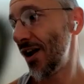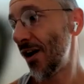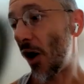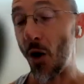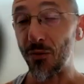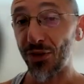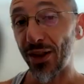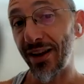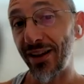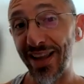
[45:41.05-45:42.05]

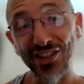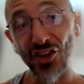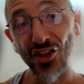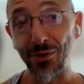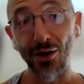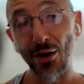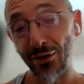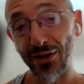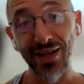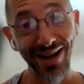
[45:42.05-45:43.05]
Hopefully it'll get cheaper
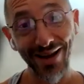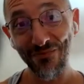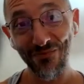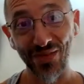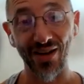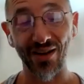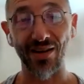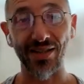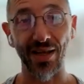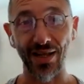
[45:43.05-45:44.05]
over time,
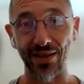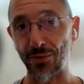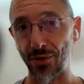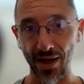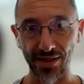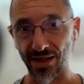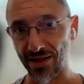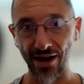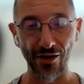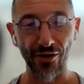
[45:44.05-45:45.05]
as they get the process
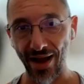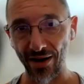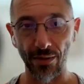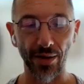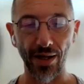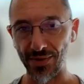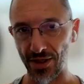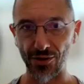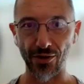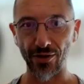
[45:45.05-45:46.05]
ironed out and it becomes
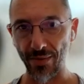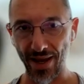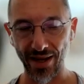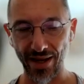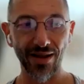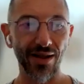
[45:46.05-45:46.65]
easier to make.